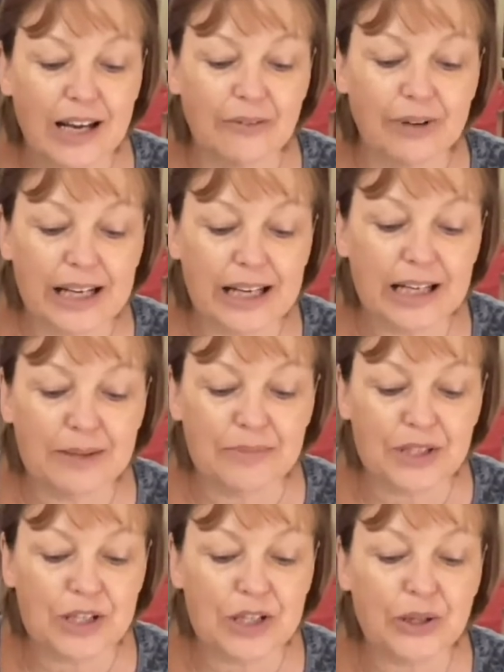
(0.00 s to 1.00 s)
when it
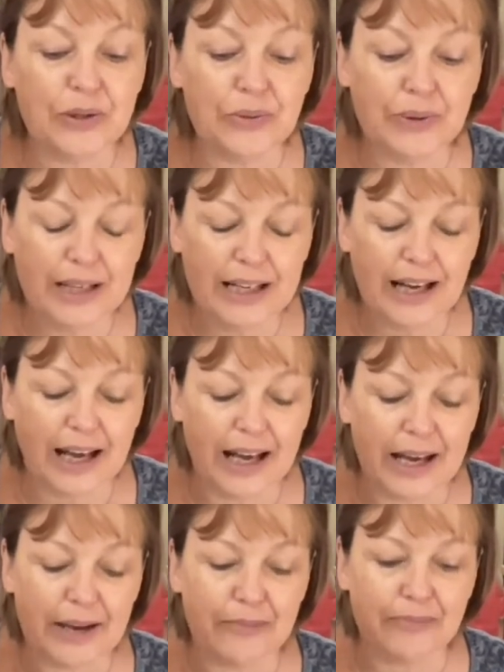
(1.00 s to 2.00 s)
comes to
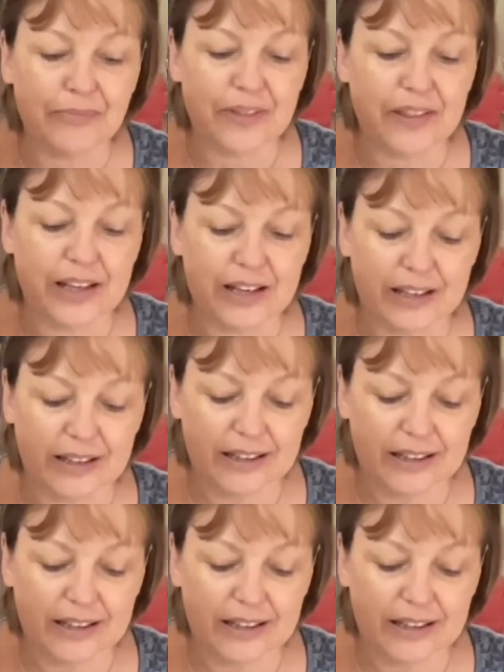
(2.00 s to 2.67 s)
the